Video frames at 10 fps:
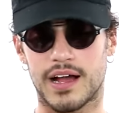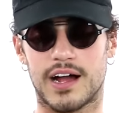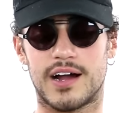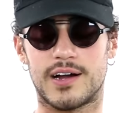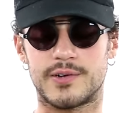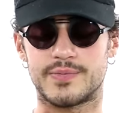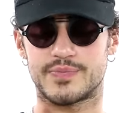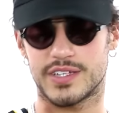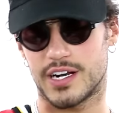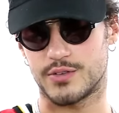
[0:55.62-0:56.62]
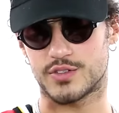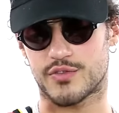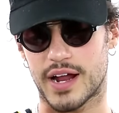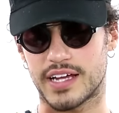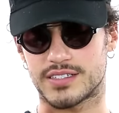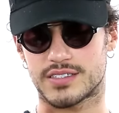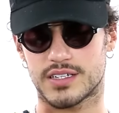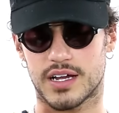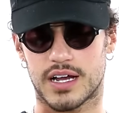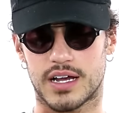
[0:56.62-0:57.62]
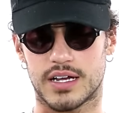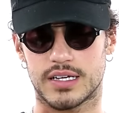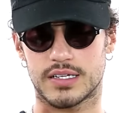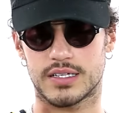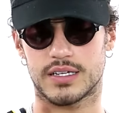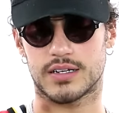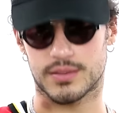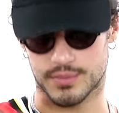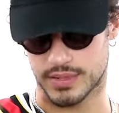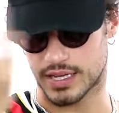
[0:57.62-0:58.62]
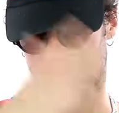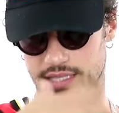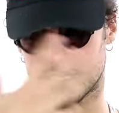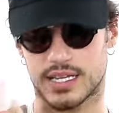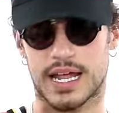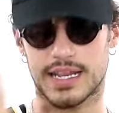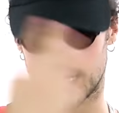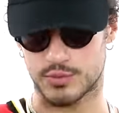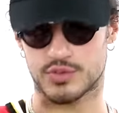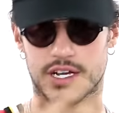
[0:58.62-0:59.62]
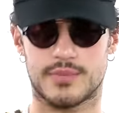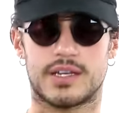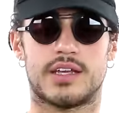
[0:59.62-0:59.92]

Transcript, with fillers: Um, you know, it was fresh. Uh, you know, but like I said, a lot of labels were coming